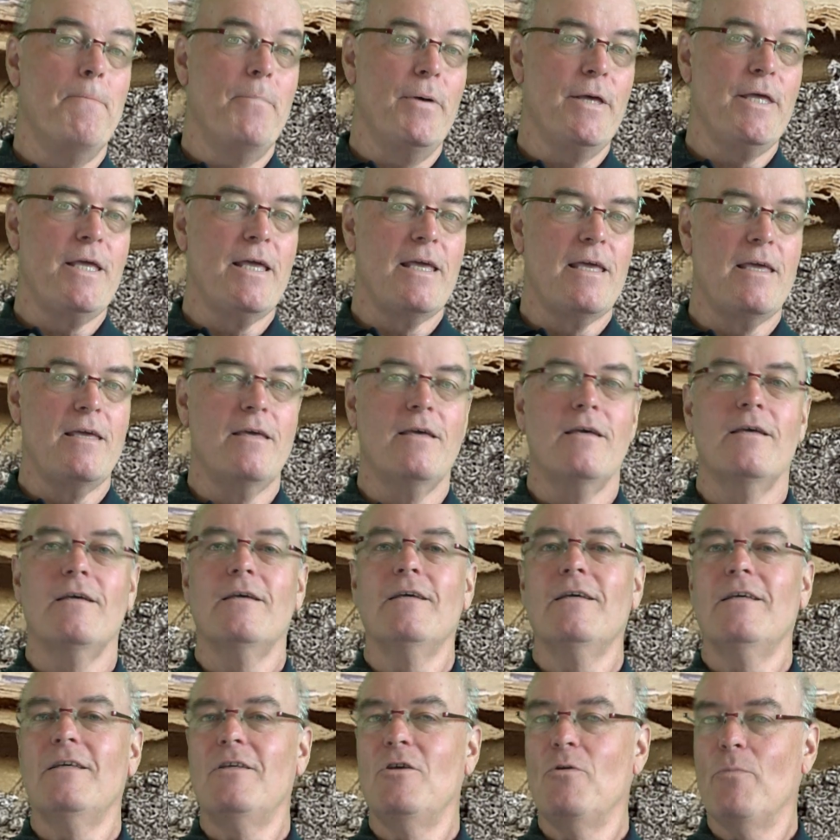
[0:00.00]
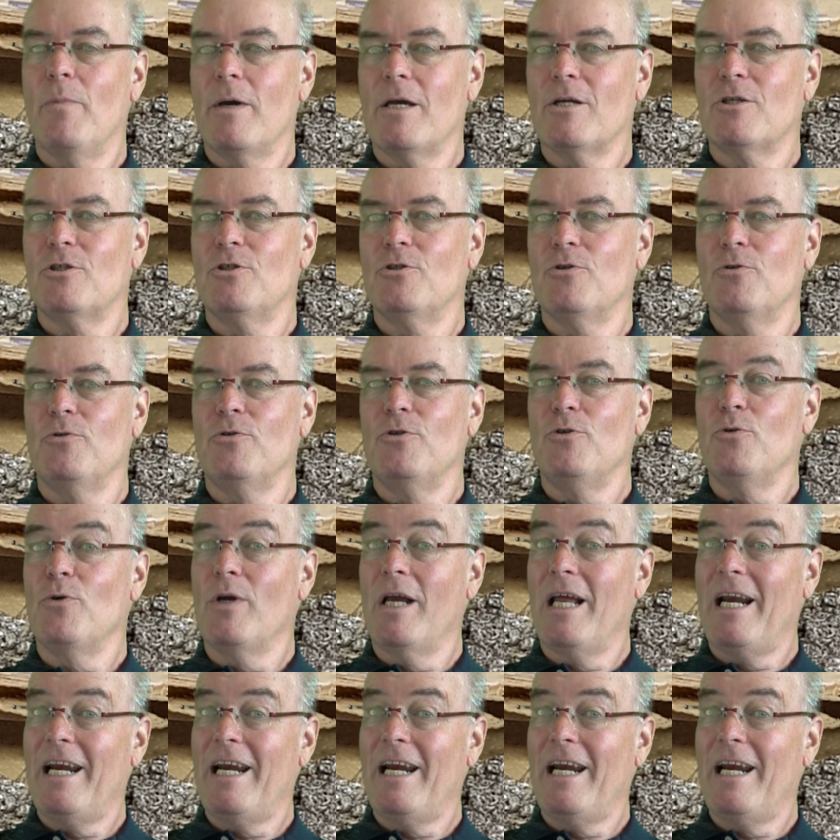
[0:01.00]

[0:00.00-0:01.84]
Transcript: B, you make sure you